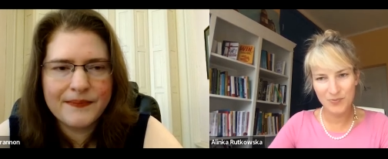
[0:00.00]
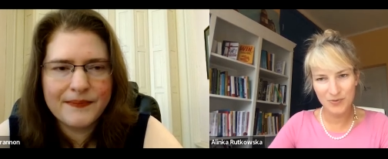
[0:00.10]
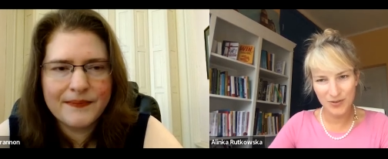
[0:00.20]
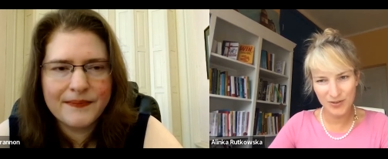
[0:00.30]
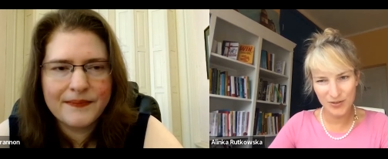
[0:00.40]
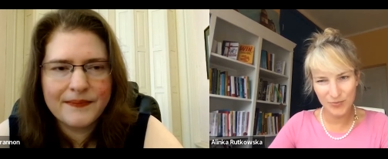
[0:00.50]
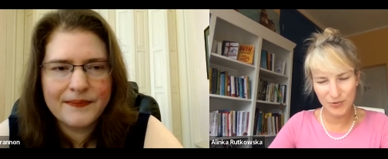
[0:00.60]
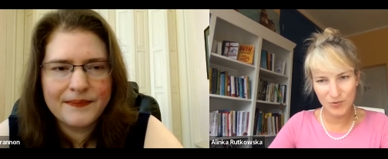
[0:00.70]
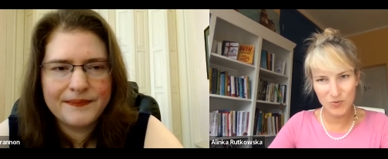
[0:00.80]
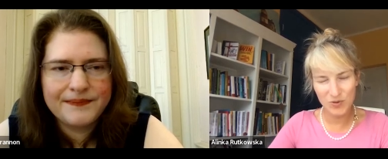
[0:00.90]
Speaker 1: books are
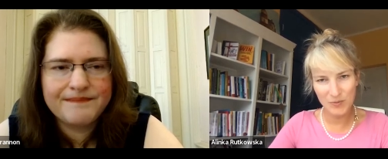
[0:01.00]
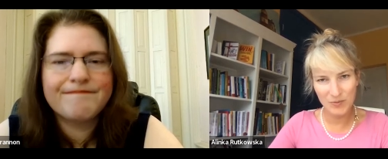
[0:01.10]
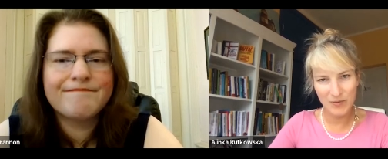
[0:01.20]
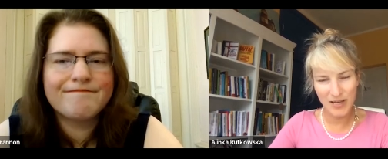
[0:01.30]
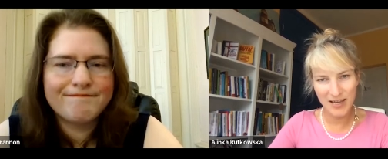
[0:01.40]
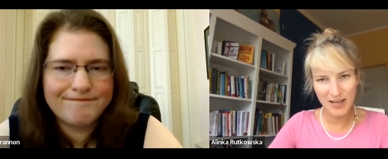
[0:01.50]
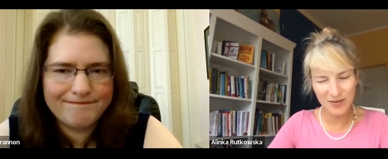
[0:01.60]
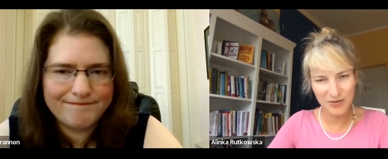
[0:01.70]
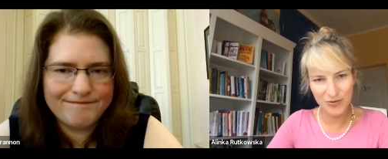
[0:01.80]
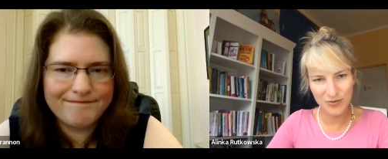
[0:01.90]
most probably
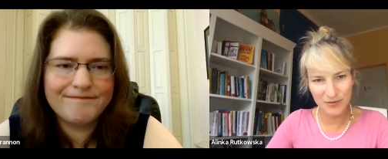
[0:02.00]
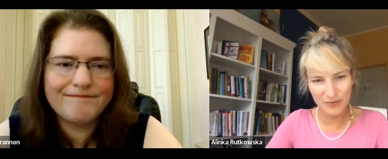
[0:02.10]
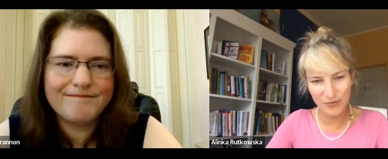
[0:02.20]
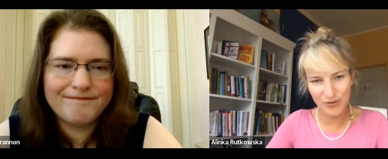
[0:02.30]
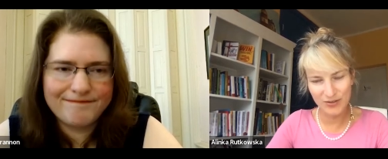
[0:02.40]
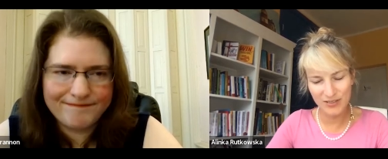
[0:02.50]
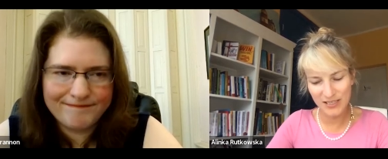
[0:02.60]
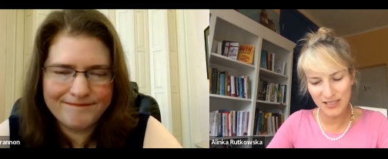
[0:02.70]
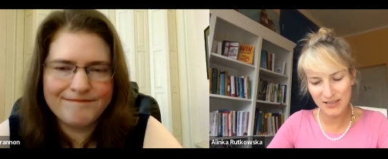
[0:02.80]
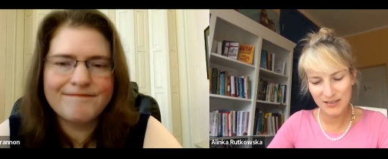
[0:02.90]
making in terms of
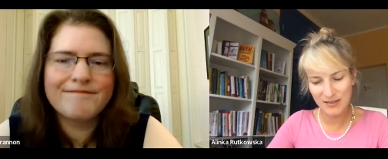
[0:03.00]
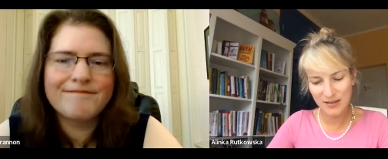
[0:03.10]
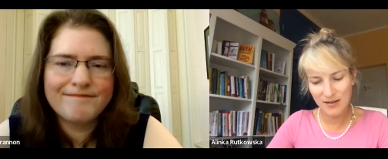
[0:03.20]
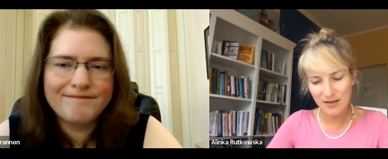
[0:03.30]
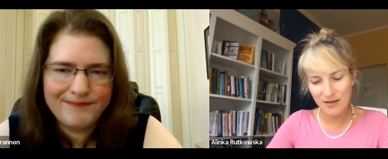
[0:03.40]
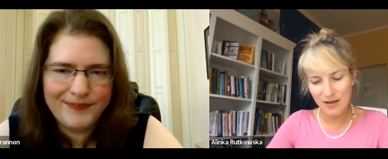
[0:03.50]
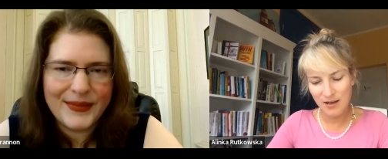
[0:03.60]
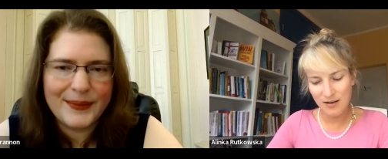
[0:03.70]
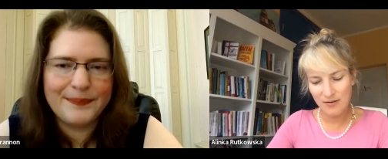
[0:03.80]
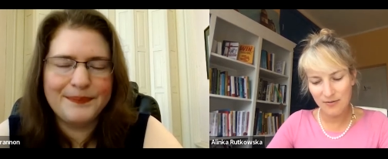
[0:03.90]
royalties,
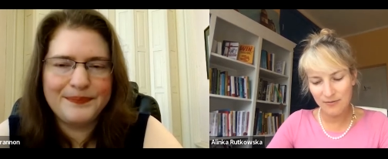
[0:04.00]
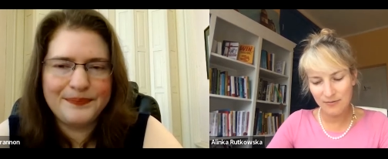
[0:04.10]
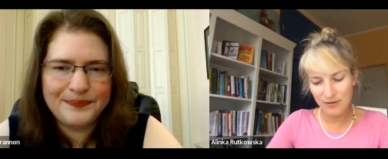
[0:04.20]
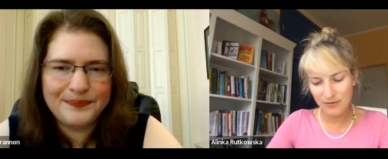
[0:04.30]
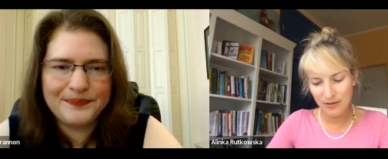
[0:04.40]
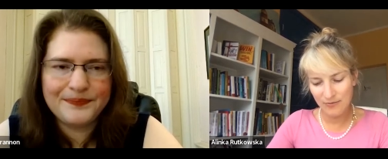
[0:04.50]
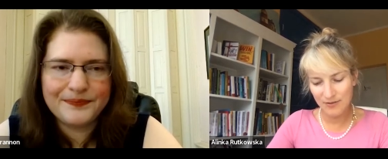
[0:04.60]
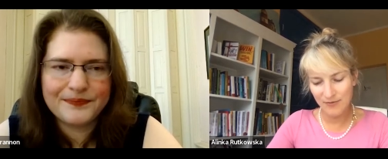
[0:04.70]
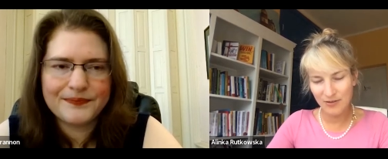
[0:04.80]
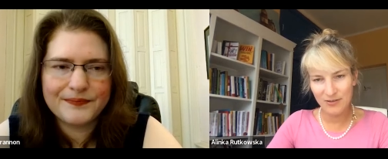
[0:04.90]
how you know how
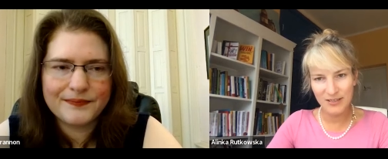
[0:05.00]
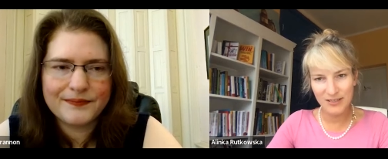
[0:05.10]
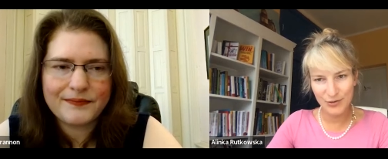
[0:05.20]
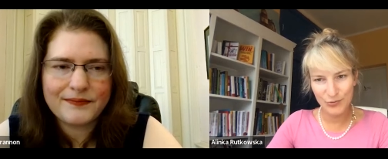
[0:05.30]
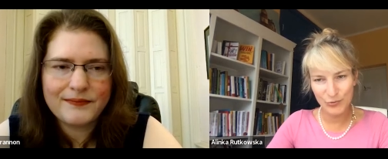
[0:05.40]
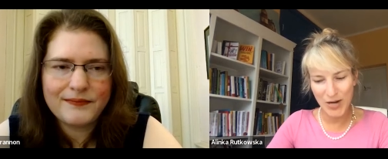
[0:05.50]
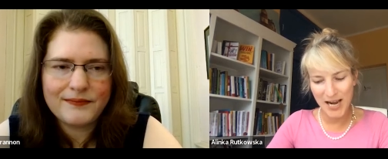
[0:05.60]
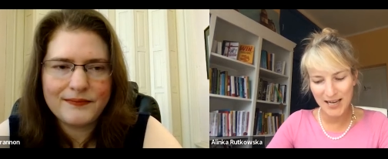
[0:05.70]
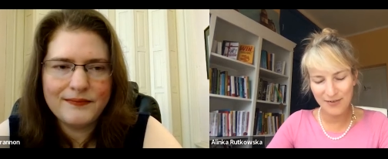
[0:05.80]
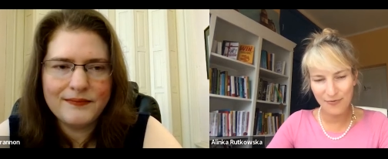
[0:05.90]
difficult it is to
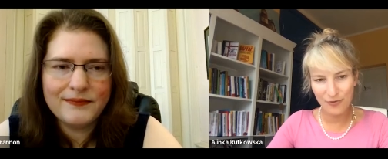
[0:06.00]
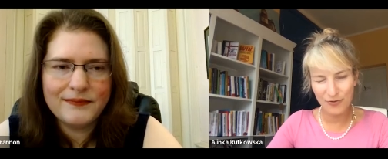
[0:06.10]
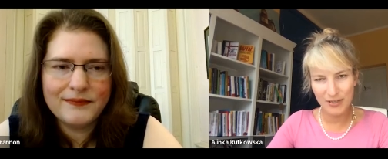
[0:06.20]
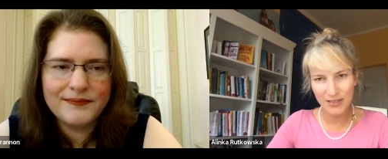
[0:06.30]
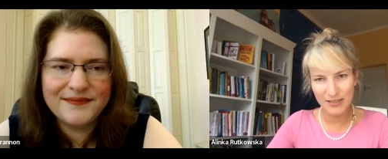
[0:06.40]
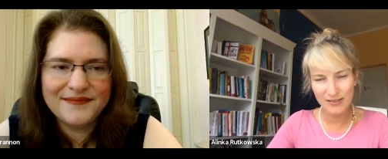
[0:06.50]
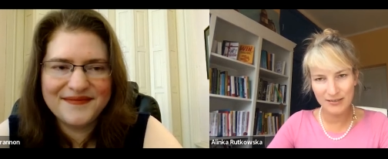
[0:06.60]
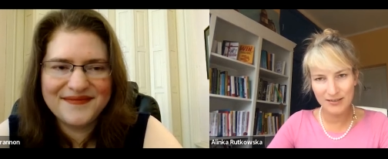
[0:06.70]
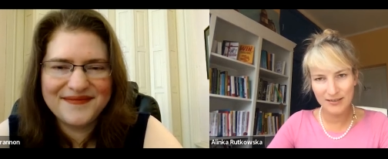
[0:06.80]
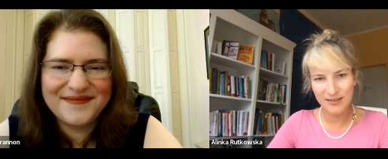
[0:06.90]
rank for it.
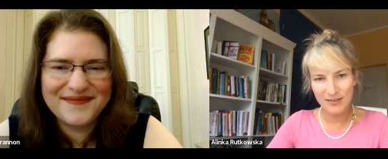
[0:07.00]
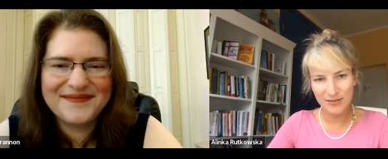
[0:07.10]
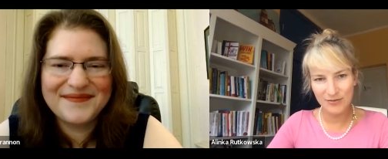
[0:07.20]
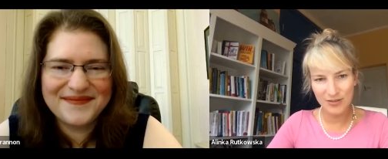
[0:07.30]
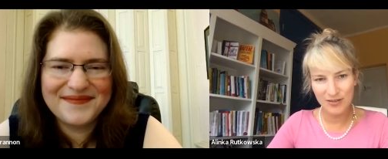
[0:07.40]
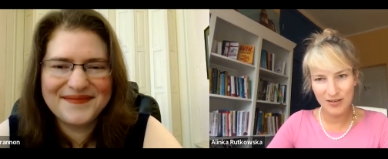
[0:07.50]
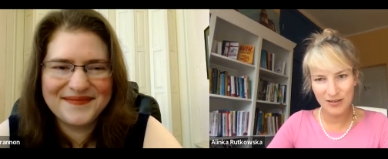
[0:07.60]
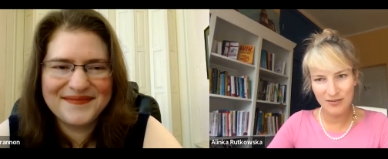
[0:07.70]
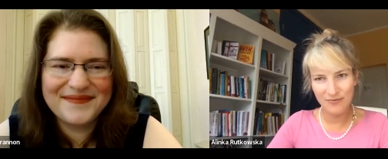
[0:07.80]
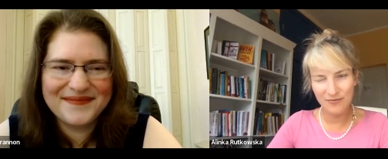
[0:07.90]
So there's a
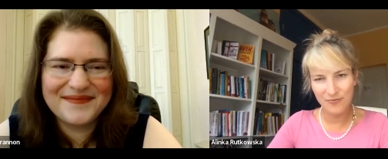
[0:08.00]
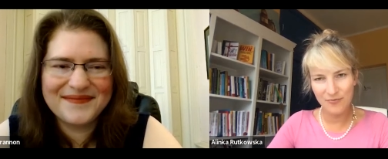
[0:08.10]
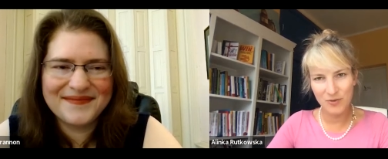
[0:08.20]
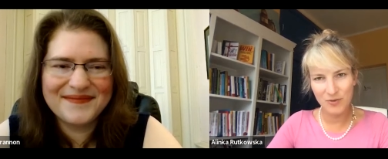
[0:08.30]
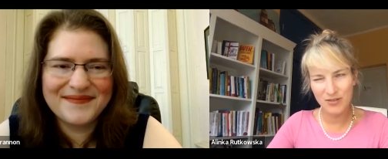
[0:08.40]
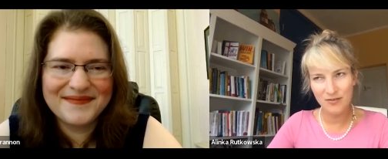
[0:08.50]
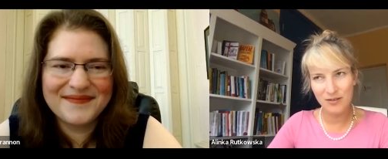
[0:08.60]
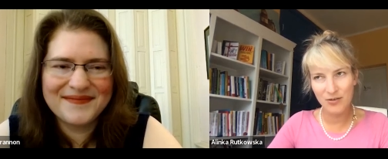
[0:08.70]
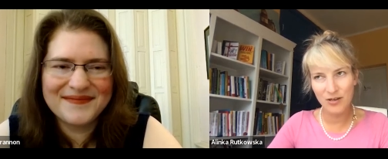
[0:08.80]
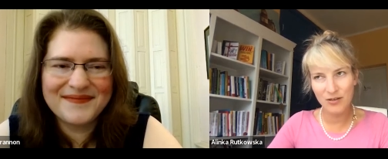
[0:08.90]
lot of information
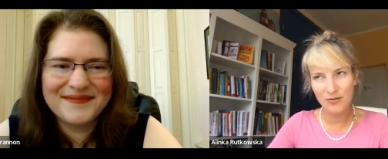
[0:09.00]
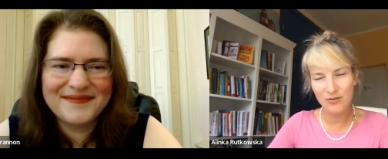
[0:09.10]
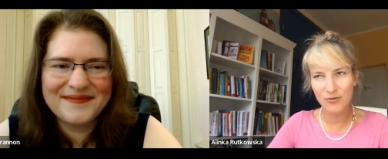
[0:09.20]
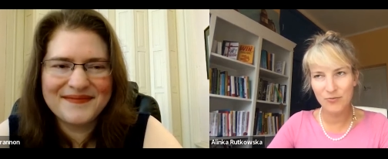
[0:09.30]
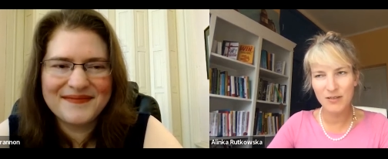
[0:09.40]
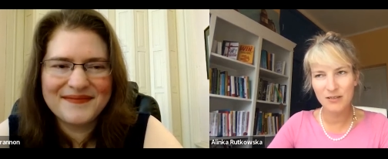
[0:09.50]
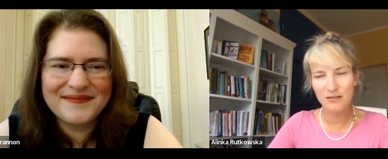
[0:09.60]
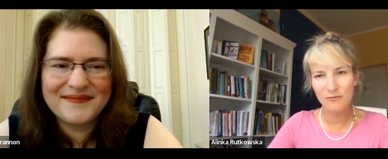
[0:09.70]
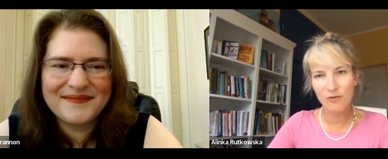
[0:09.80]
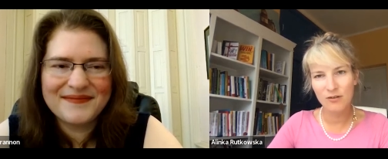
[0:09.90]
that you can use, and you
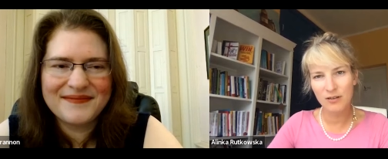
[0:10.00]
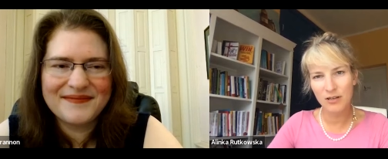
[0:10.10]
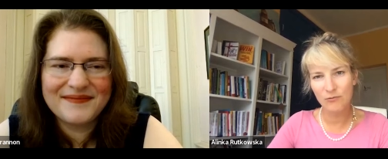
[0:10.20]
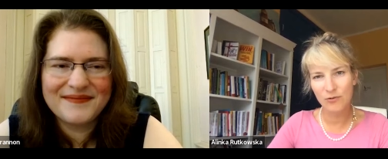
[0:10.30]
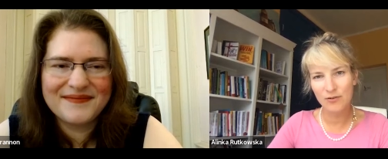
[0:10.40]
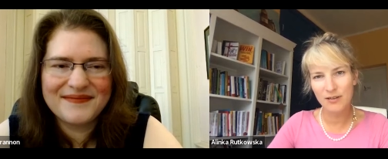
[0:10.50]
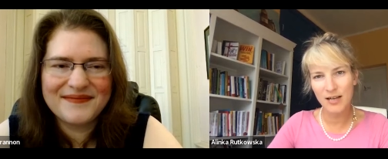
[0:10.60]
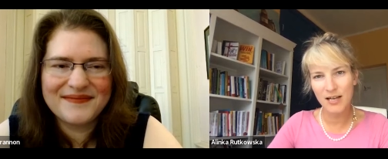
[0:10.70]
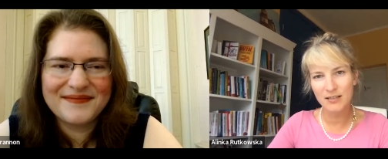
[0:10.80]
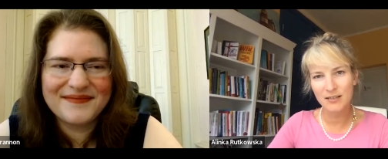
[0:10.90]
basically want a keyword
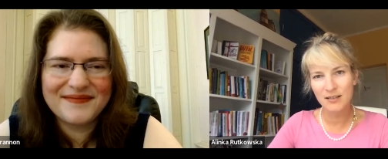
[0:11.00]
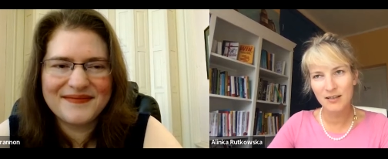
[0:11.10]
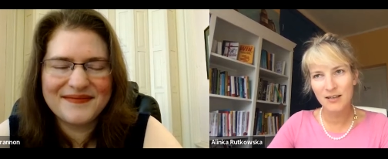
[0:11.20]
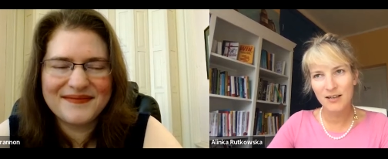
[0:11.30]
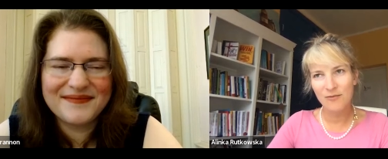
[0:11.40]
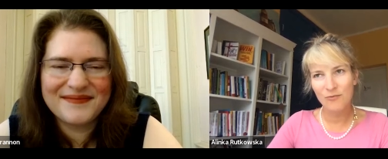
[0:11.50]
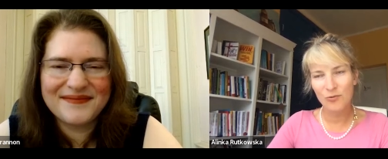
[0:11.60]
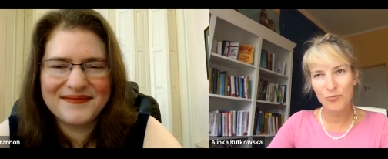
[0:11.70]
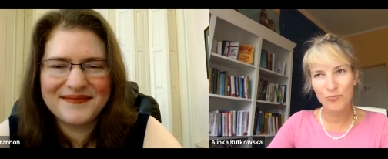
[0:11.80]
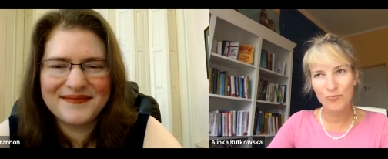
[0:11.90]
that
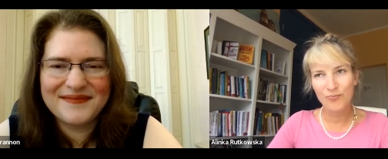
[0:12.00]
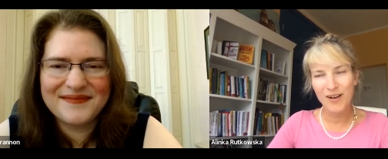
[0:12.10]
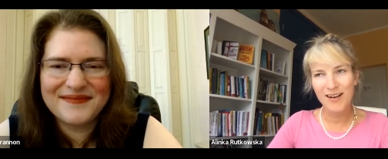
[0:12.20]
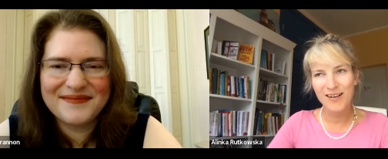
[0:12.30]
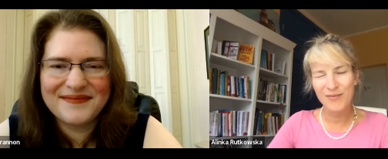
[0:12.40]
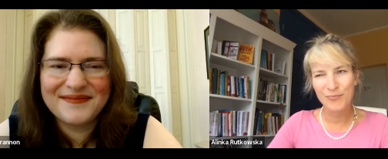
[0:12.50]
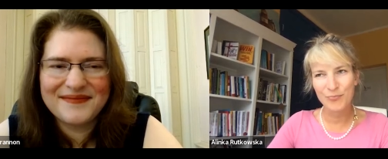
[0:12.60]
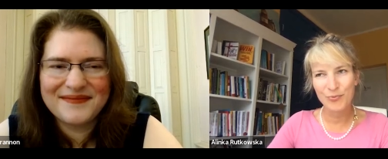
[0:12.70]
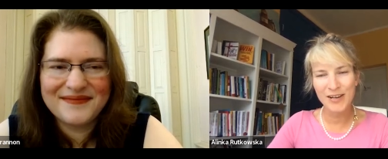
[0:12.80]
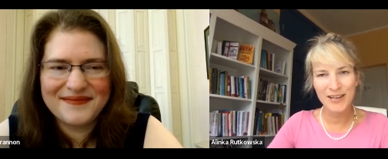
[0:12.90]
will
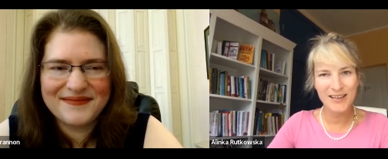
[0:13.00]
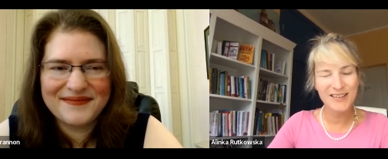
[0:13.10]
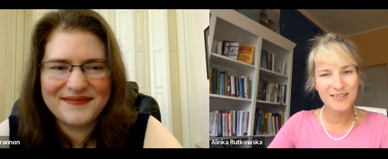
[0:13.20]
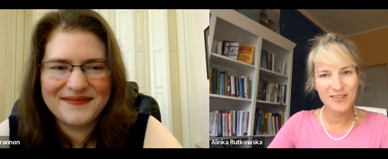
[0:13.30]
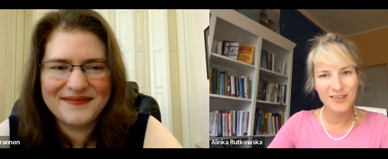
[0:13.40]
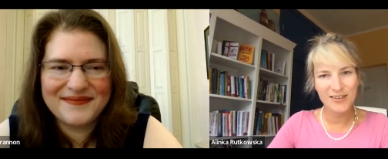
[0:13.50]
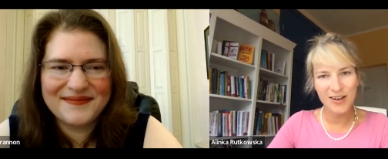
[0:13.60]
um, bring in the